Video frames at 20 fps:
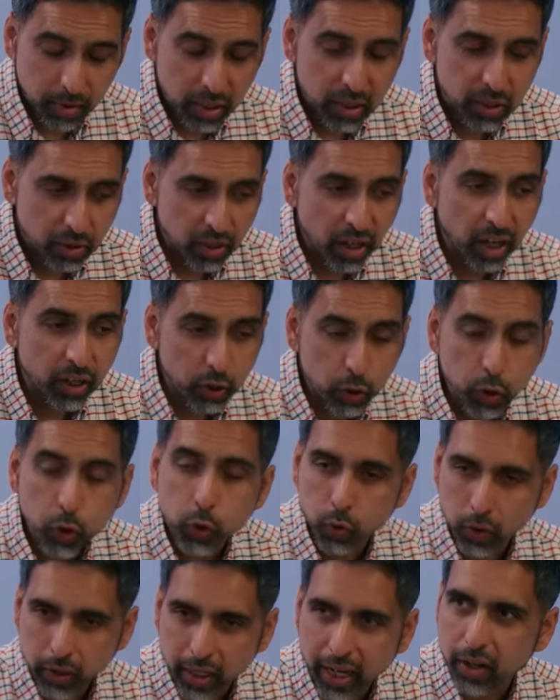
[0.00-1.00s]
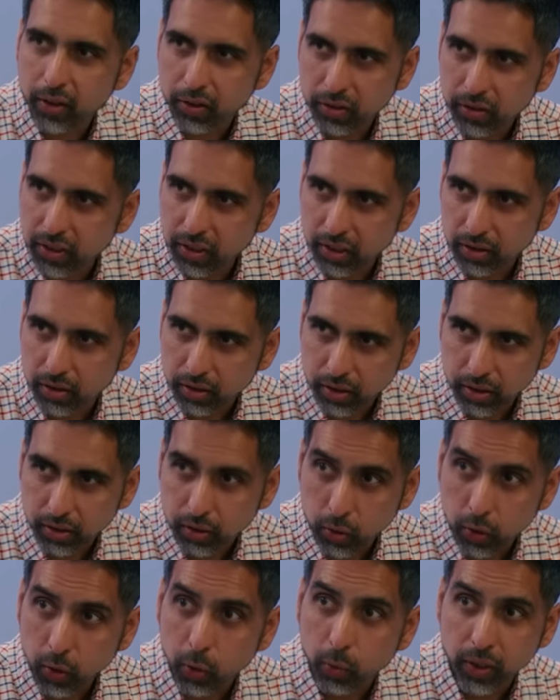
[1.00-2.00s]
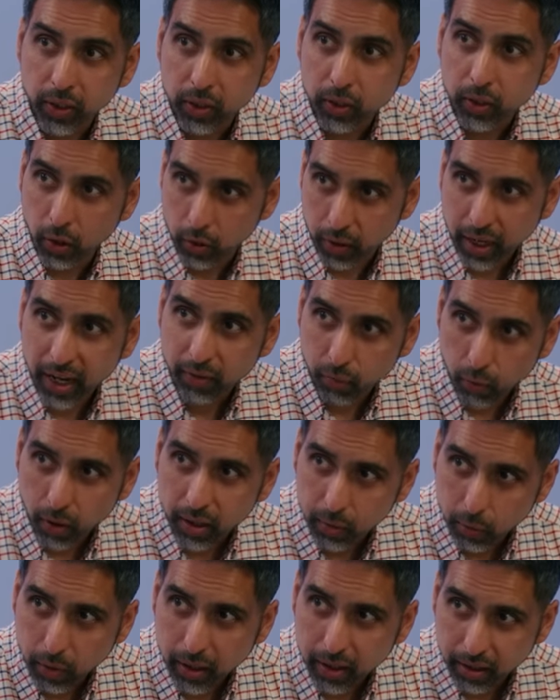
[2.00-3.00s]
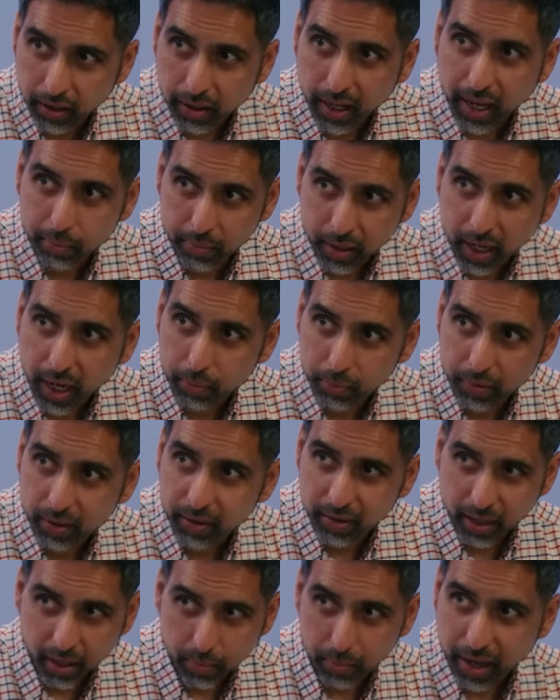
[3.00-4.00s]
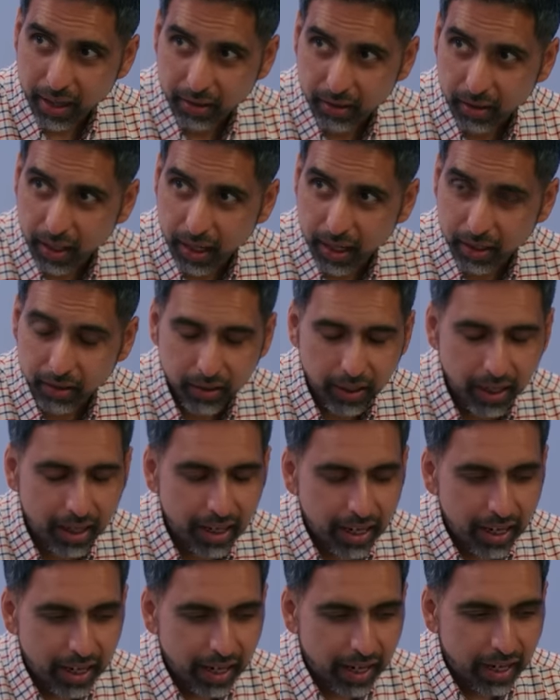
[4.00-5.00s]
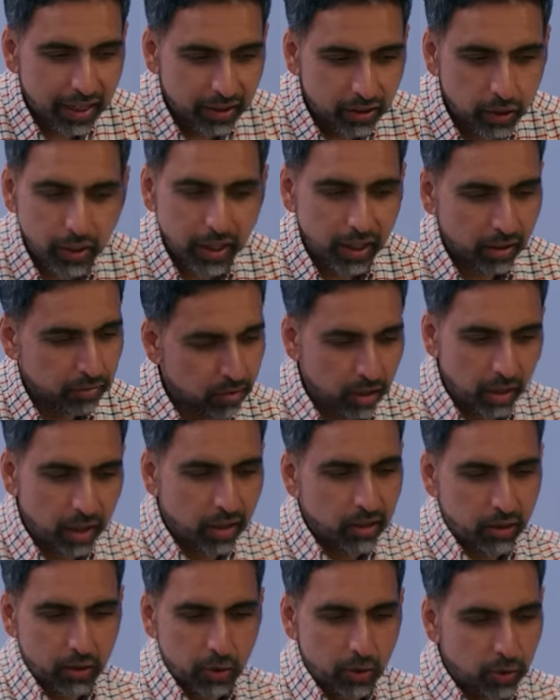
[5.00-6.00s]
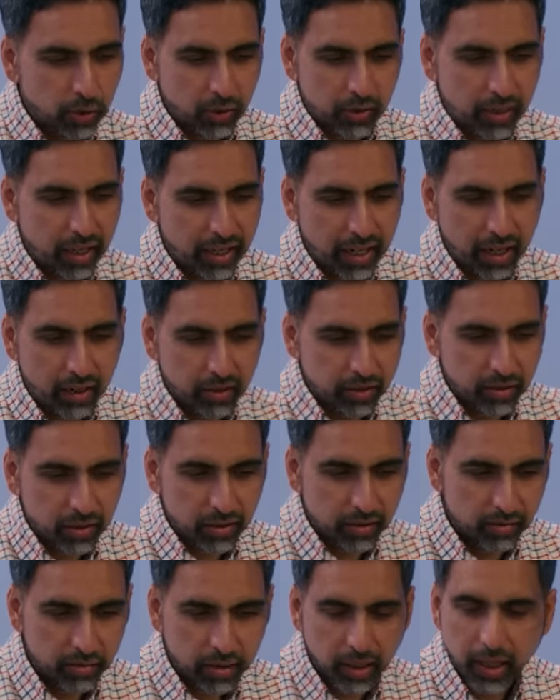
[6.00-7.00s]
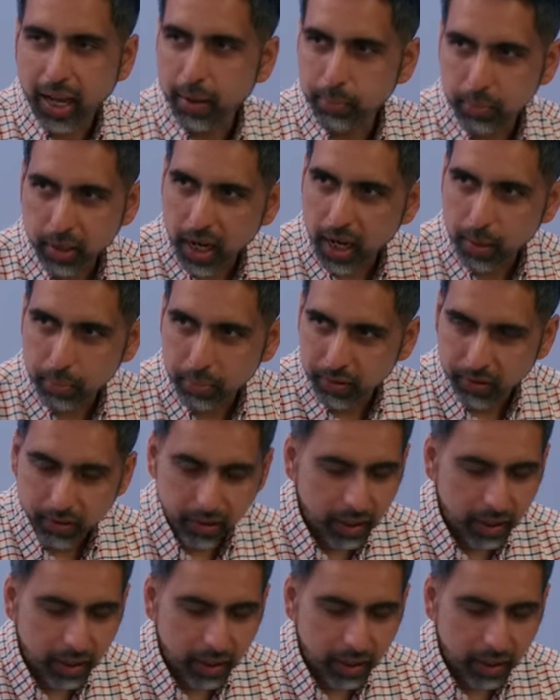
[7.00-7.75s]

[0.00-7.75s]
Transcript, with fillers: It's unusual now to see a, a school where you don't have one-to-one laptops in, say, a math class. And so, yeah, the, all the students will take out their, their laptops